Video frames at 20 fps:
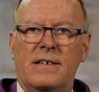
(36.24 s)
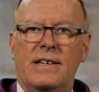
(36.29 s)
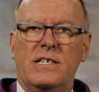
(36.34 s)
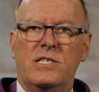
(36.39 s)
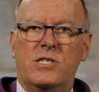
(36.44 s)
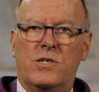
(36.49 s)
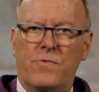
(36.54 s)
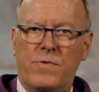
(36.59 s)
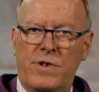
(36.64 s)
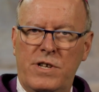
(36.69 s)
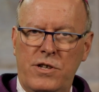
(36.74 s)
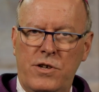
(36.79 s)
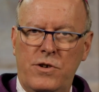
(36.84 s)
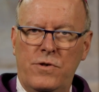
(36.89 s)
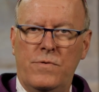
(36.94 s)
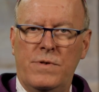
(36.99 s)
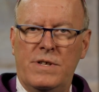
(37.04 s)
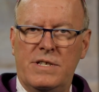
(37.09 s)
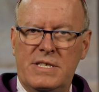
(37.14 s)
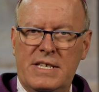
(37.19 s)
and to
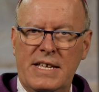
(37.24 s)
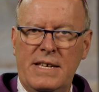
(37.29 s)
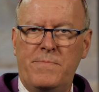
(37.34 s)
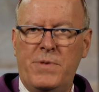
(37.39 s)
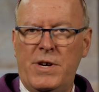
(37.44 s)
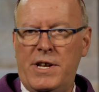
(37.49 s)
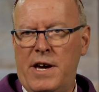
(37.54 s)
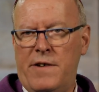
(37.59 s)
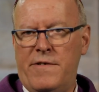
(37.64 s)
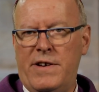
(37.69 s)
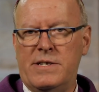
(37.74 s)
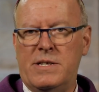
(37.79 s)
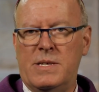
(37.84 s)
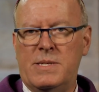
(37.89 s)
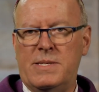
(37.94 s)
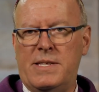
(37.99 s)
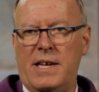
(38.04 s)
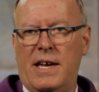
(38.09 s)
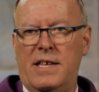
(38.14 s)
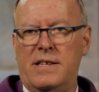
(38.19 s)
renew and deepen our
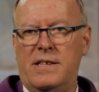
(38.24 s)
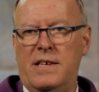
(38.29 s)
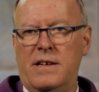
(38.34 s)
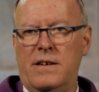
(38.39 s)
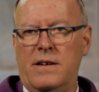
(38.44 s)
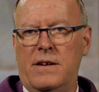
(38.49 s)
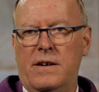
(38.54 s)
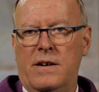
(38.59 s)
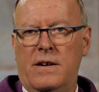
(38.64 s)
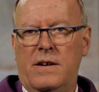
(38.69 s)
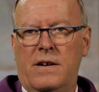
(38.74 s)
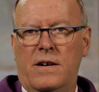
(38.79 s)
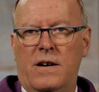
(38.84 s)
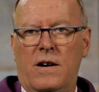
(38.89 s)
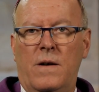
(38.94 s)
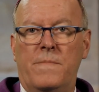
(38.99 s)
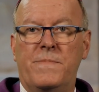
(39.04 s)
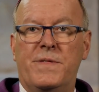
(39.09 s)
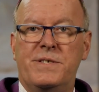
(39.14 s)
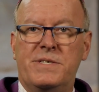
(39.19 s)
understanding
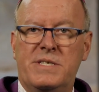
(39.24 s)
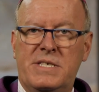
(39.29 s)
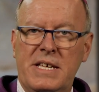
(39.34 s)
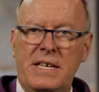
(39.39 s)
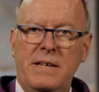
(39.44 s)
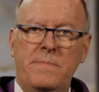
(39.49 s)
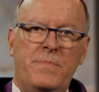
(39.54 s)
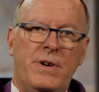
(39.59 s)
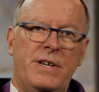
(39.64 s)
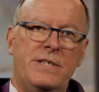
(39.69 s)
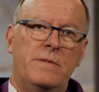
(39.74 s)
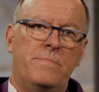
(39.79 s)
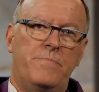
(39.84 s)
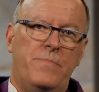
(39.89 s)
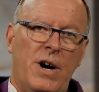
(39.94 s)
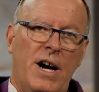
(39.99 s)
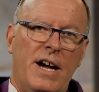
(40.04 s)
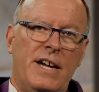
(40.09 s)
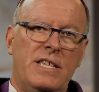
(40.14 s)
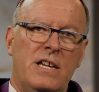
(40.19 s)
of the deep and
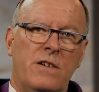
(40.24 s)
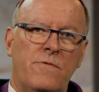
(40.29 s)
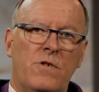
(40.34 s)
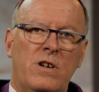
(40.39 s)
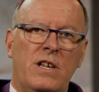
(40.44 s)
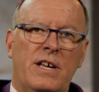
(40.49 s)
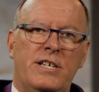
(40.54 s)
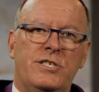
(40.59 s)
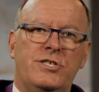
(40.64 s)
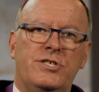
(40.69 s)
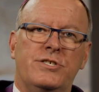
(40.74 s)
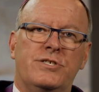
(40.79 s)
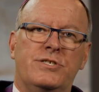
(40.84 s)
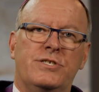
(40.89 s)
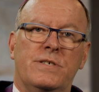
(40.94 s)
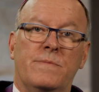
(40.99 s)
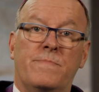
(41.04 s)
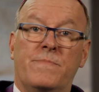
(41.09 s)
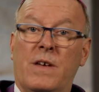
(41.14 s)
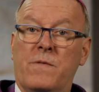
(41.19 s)
abiding
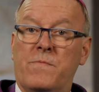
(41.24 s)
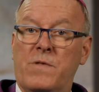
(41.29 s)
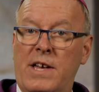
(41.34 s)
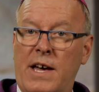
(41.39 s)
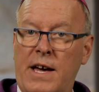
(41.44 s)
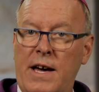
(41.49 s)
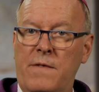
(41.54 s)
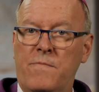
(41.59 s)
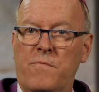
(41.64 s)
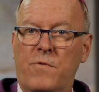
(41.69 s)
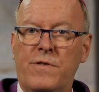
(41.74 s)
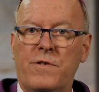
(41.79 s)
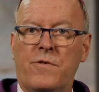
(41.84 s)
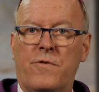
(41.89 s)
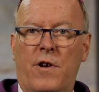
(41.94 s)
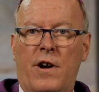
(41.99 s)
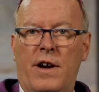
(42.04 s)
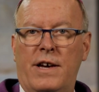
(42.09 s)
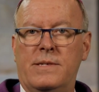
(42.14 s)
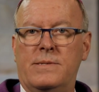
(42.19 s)
relationship that we have with
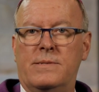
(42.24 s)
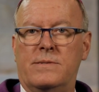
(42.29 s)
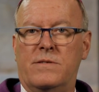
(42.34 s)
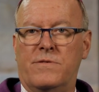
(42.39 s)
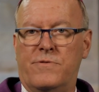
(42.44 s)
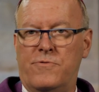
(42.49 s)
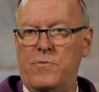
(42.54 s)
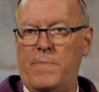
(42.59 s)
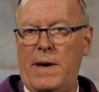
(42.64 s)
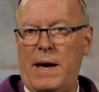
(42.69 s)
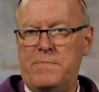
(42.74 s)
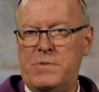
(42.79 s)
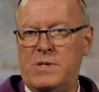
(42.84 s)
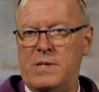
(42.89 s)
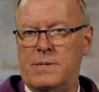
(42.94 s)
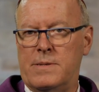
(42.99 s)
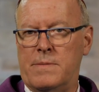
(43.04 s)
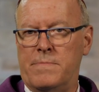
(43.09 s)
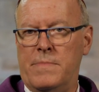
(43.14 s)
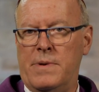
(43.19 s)
Christ through
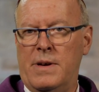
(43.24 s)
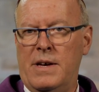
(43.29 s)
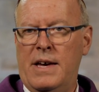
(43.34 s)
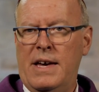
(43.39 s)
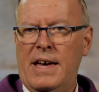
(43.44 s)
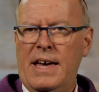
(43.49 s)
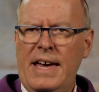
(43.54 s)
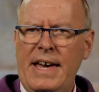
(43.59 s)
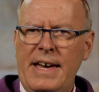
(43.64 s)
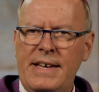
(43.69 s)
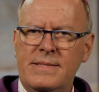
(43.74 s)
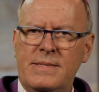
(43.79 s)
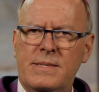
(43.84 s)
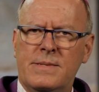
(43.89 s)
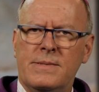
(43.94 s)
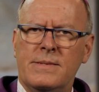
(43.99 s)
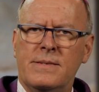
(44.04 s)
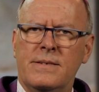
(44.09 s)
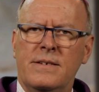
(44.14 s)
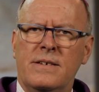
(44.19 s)
baptism.
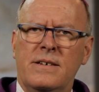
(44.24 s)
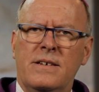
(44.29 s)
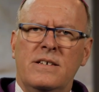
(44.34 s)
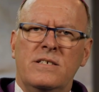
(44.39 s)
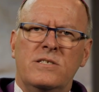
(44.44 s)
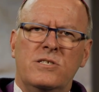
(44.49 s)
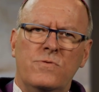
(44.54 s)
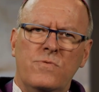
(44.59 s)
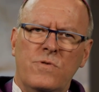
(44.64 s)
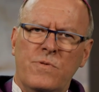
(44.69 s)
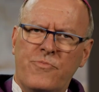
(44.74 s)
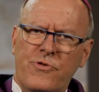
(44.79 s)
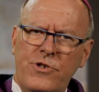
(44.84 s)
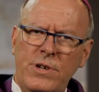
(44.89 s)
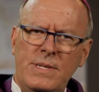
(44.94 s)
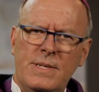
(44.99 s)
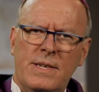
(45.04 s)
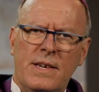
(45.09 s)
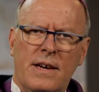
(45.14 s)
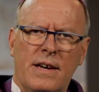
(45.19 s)
Hence, to
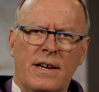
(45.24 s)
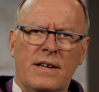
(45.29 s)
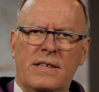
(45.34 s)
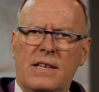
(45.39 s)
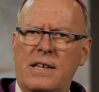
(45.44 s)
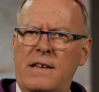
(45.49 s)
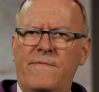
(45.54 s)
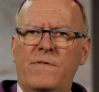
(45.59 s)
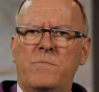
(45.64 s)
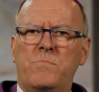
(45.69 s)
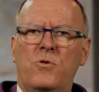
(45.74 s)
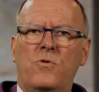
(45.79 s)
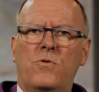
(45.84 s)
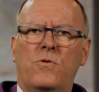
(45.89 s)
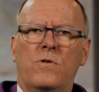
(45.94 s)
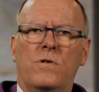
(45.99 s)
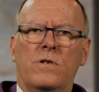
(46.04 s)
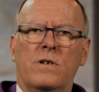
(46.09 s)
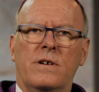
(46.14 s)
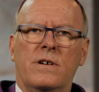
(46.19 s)
appreciate even
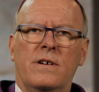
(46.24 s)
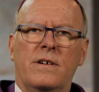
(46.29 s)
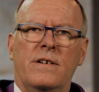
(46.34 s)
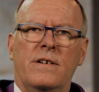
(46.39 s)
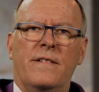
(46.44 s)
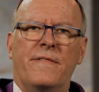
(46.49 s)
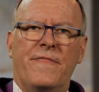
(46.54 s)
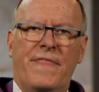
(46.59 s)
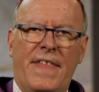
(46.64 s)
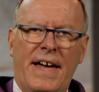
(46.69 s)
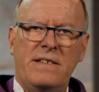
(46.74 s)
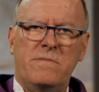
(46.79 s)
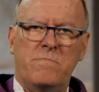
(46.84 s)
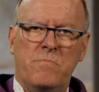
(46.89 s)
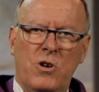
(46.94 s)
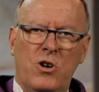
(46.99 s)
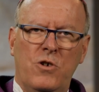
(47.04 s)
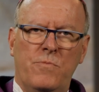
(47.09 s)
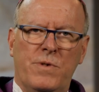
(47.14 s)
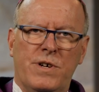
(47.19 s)
more that
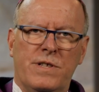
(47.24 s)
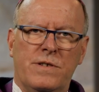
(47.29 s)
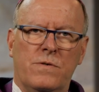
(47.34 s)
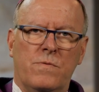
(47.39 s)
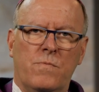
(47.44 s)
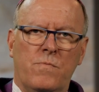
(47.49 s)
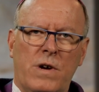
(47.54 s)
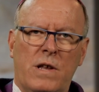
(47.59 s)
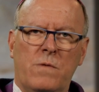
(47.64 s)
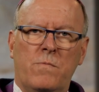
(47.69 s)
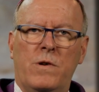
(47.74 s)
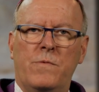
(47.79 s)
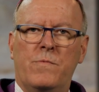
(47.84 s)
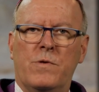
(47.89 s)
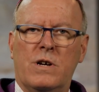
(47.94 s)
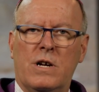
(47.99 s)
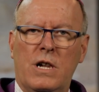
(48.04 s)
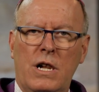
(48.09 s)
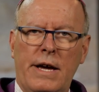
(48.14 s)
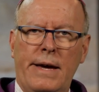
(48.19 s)
moment when we
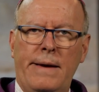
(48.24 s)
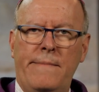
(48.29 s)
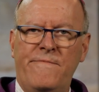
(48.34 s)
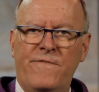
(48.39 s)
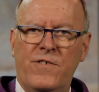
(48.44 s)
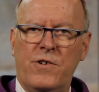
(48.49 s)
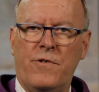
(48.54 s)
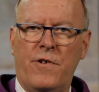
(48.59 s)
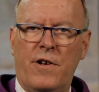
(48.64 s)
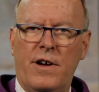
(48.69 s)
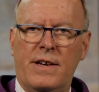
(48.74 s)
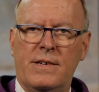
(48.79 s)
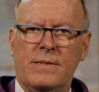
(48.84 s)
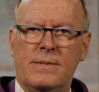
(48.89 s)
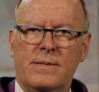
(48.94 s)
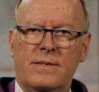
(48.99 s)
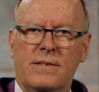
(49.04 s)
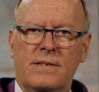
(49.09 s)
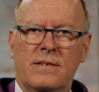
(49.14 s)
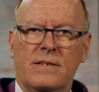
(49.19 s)
were claimed for
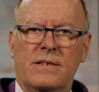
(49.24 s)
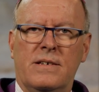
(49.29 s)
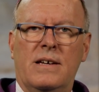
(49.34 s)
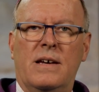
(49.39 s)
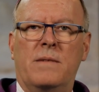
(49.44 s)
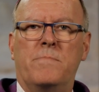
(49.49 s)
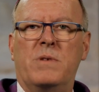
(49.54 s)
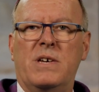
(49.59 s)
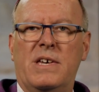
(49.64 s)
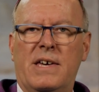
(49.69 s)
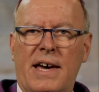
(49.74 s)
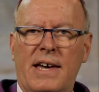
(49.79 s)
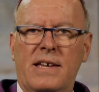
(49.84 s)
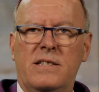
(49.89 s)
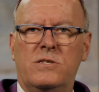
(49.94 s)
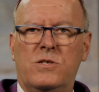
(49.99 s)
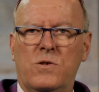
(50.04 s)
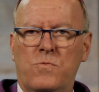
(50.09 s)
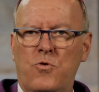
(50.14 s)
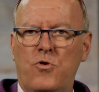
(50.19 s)
Christ and
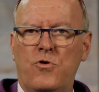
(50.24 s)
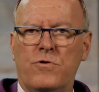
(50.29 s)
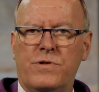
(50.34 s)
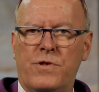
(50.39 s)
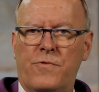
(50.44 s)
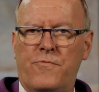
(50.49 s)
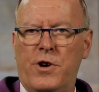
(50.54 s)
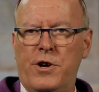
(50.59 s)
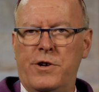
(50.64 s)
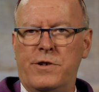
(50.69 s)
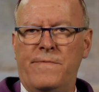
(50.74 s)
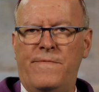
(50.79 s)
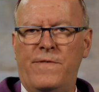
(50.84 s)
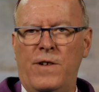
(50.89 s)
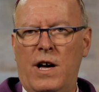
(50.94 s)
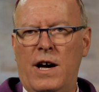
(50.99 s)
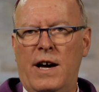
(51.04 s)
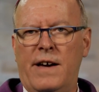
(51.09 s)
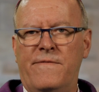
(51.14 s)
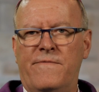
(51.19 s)
began to walk the road of
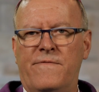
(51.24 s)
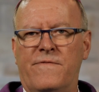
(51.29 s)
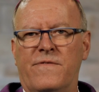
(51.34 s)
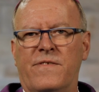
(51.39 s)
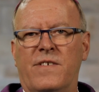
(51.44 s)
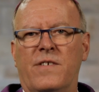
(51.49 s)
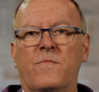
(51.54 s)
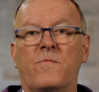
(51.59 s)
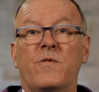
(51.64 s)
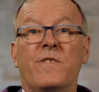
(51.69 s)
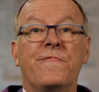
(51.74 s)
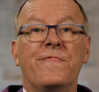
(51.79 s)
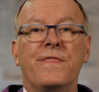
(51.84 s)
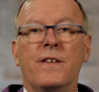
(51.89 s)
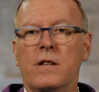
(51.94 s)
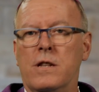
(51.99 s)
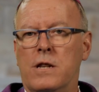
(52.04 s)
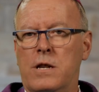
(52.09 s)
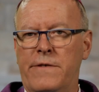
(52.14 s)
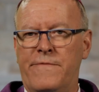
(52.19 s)
life with
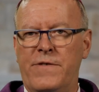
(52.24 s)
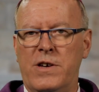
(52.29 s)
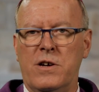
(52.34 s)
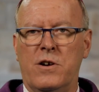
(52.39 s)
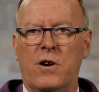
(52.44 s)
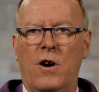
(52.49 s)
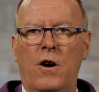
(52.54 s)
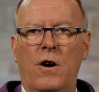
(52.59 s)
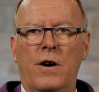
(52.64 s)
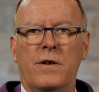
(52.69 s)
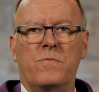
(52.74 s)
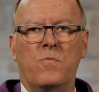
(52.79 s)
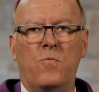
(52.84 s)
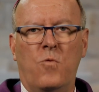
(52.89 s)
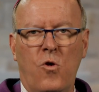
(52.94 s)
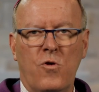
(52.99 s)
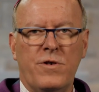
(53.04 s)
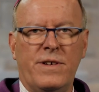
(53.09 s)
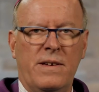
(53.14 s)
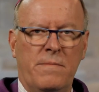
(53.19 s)
the living God
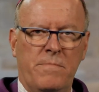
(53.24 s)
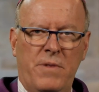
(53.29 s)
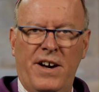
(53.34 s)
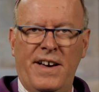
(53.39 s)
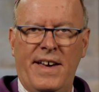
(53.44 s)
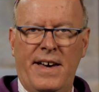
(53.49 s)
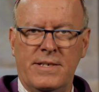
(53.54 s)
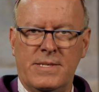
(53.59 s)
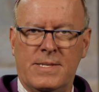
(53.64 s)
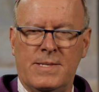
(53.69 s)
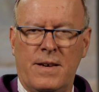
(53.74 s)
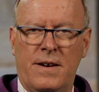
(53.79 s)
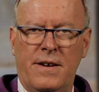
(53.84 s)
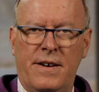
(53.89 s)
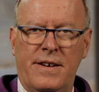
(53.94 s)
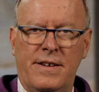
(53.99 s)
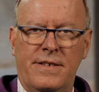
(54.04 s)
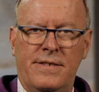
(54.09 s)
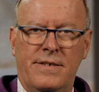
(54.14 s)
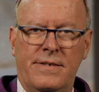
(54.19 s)
walking by our
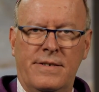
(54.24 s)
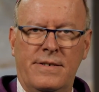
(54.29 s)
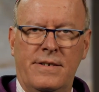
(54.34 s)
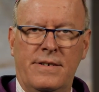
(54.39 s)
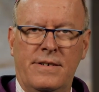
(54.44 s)
side.